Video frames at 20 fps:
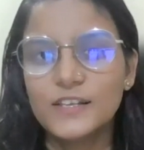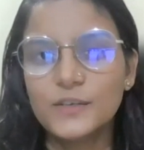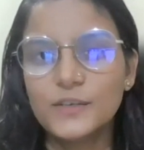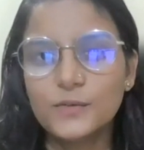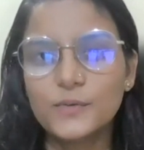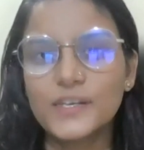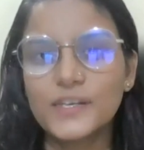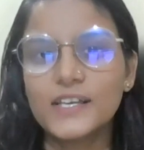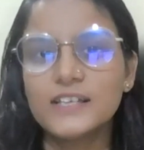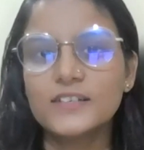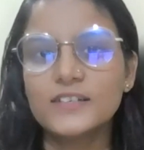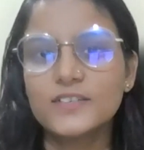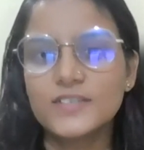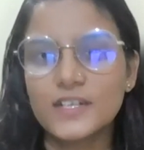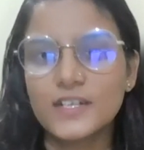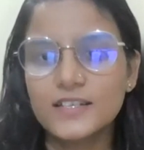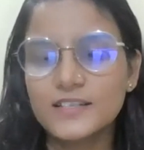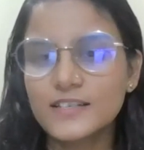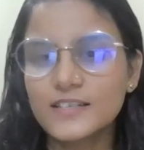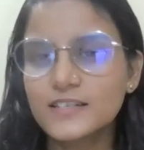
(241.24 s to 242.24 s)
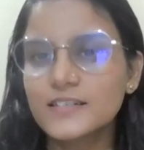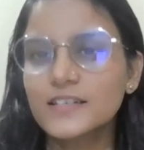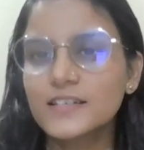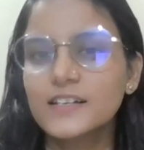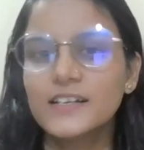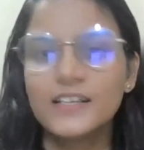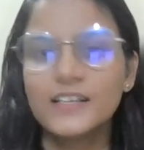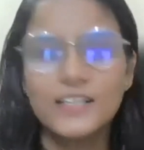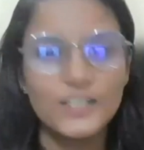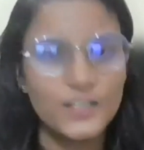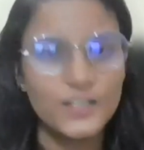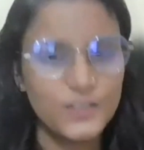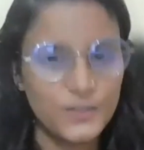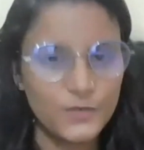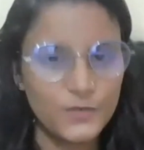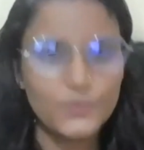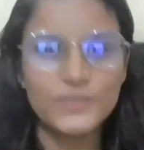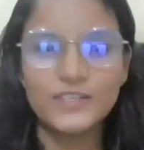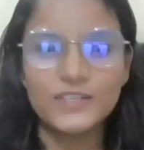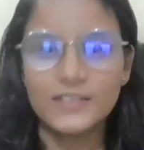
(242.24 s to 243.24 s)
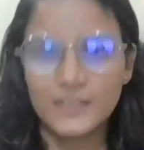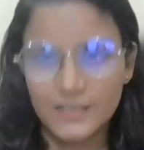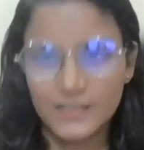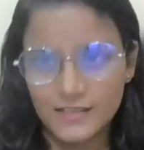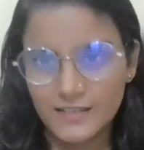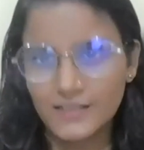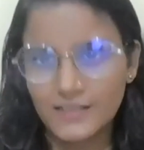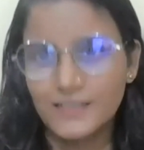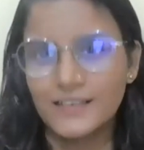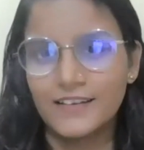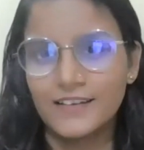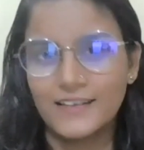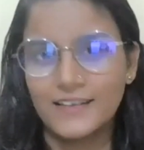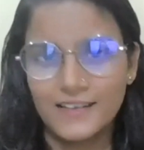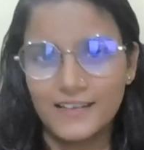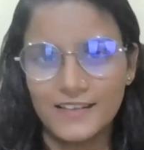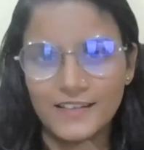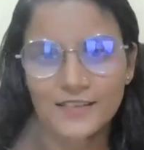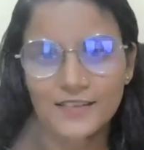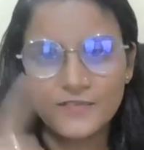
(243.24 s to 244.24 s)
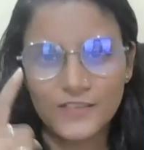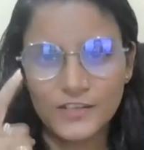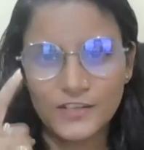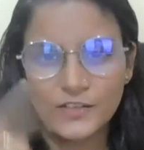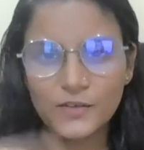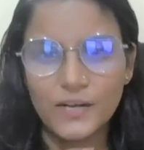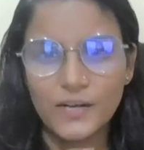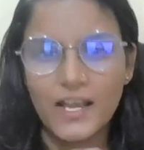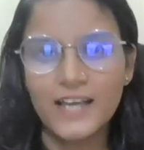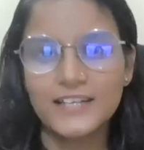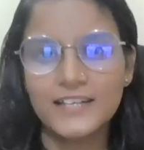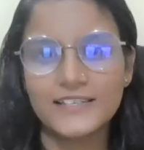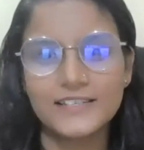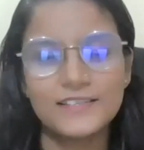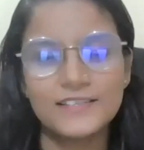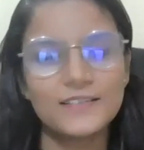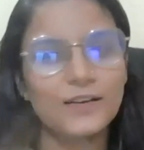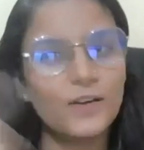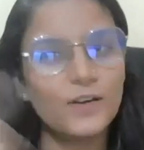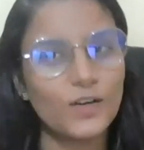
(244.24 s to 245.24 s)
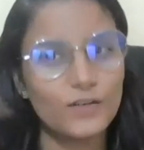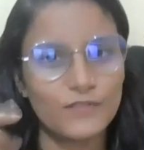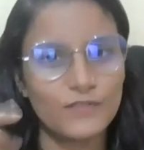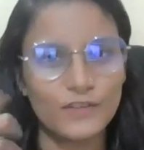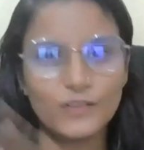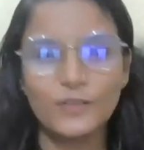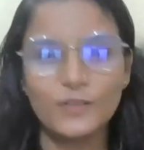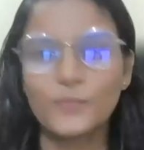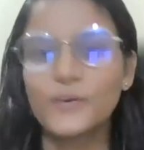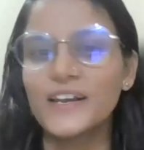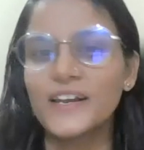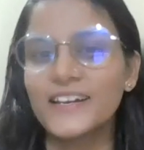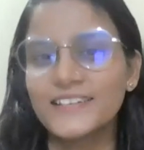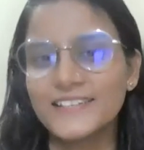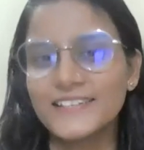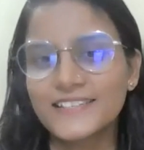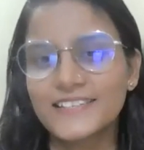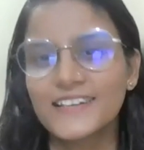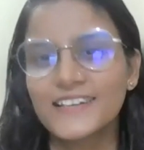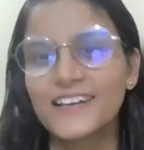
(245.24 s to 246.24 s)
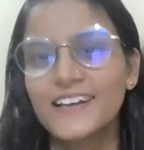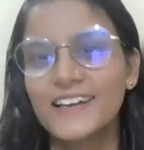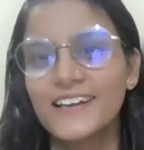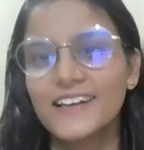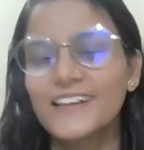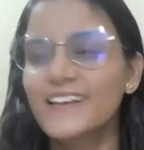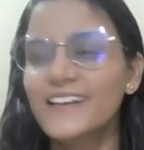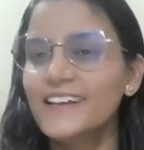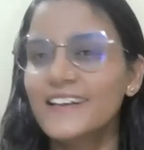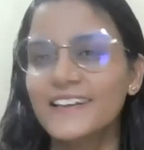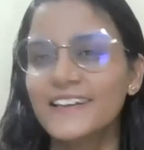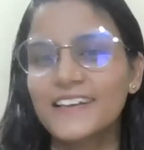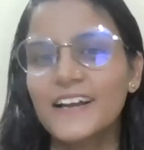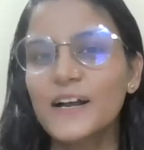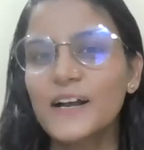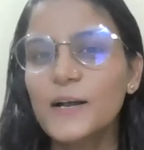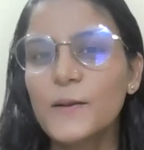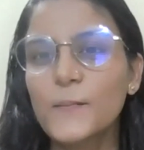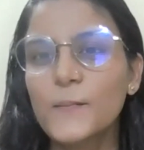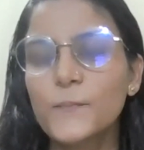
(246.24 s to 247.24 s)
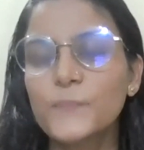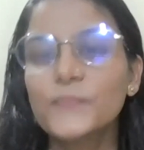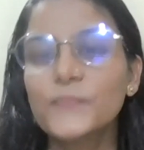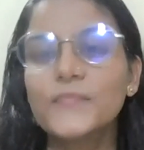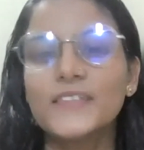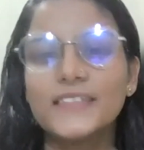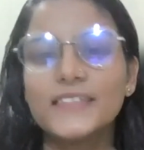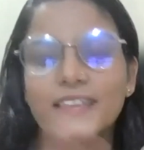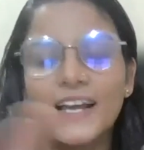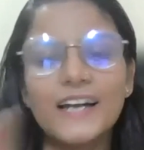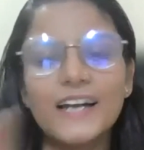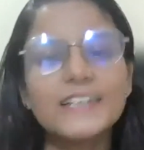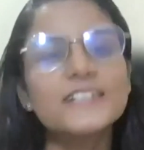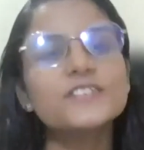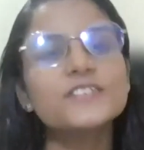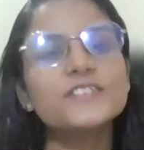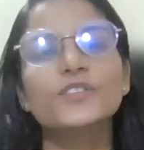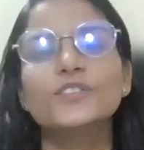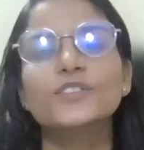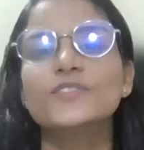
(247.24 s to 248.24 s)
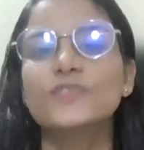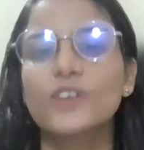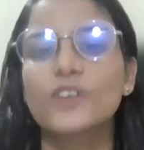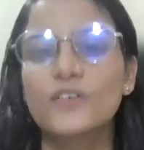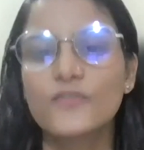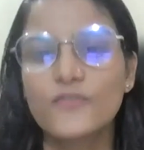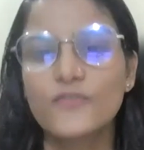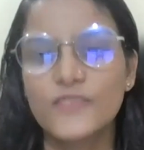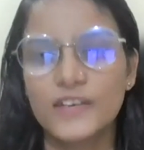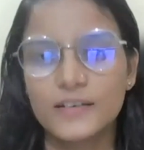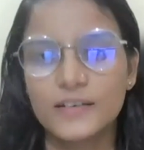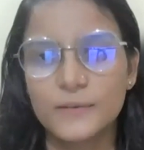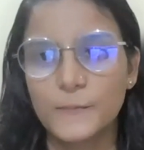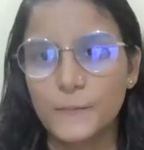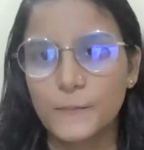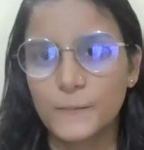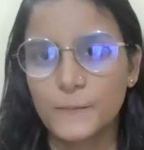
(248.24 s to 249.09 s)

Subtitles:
You can just use it with your eyes or with your brains. Yeah, that is your software.